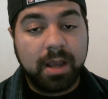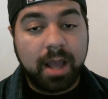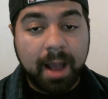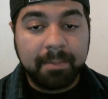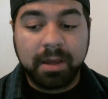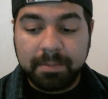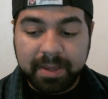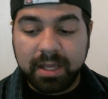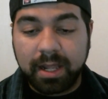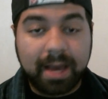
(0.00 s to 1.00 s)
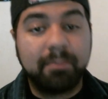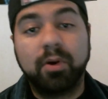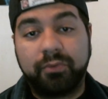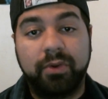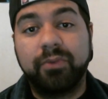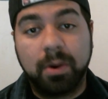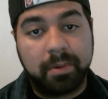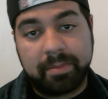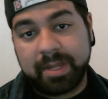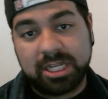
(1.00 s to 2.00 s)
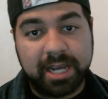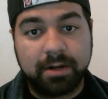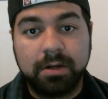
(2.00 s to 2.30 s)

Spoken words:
I'm going to be a lot more freeform on my channel.